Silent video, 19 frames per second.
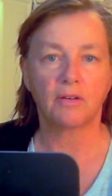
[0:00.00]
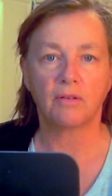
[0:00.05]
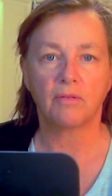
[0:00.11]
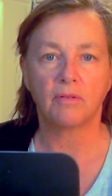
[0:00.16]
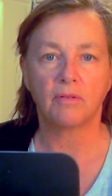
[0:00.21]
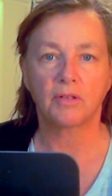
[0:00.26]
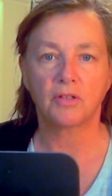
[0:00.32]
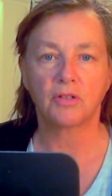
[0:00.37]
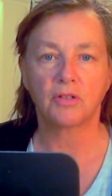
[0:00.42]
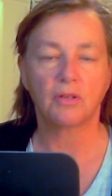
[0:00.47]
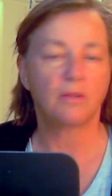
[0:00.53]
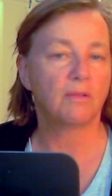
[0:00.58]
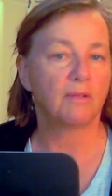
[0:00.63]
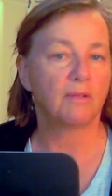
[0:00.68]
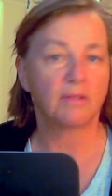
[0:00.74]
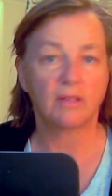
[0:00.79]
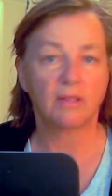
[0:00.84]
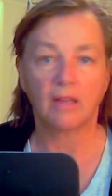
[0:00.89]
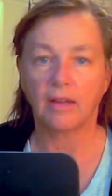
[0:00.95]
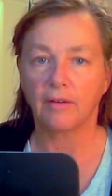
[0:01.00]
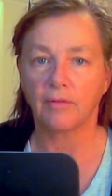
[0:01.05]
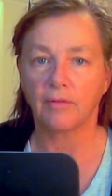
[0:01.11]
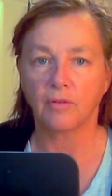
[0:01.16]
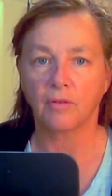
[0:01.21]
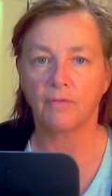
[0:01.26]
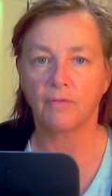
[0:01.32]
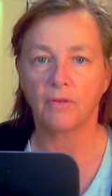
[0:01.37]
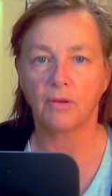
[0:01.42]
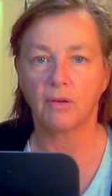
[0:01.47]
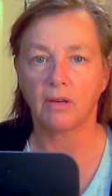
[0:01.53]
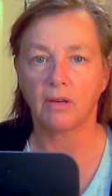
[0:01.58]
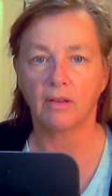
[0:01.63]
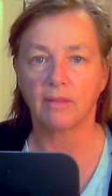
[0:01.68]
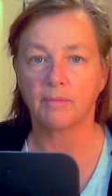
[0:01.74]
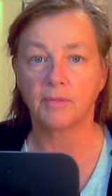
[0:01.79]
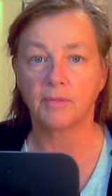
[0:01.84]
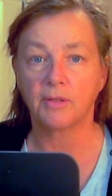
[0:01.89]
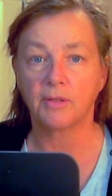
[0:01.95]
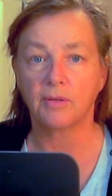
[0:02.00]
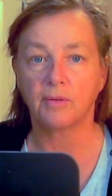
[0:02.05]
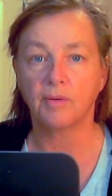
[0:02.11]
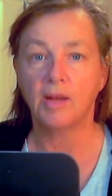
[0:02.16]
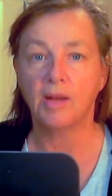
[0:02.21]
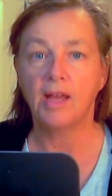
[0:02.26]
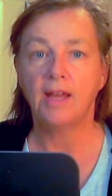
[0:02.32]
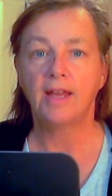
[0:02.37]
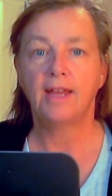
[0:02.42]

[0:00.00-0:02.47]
your horse show, I don't know if you hear them too,